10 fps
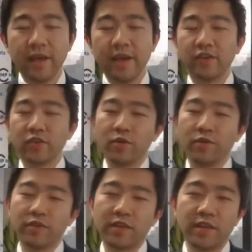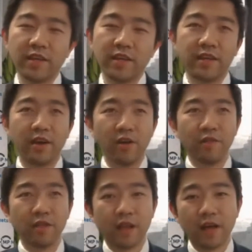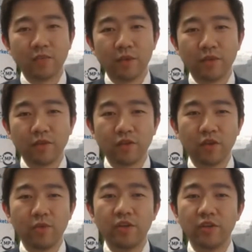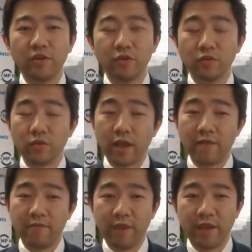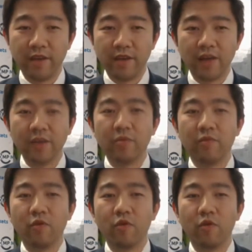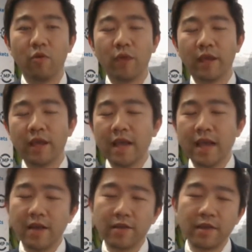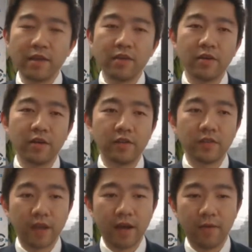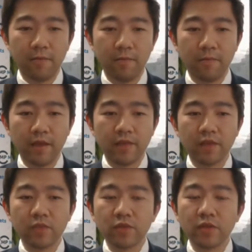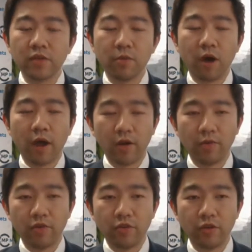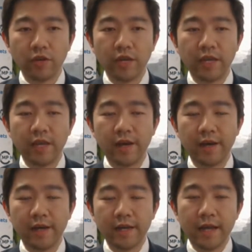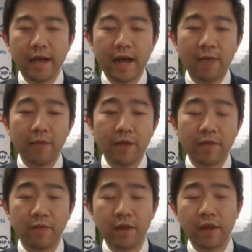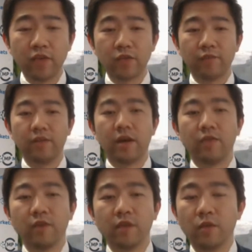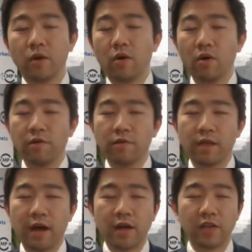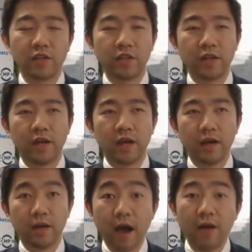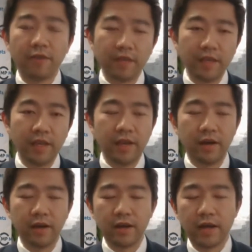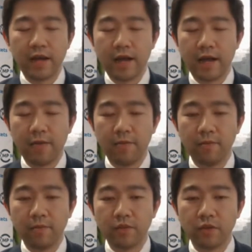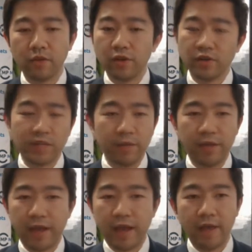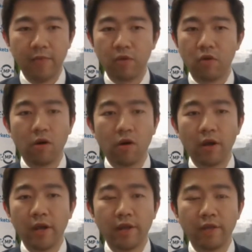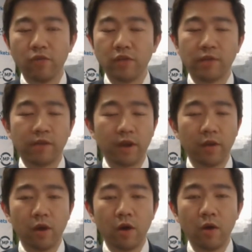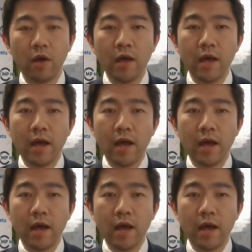Yeah, so we've seen over the last month or so, materials have been underperforming, and I think it does present a buying opportunity here. Now the financials have done really well over the last half a year. CBA, Macquarie, they've all done very well.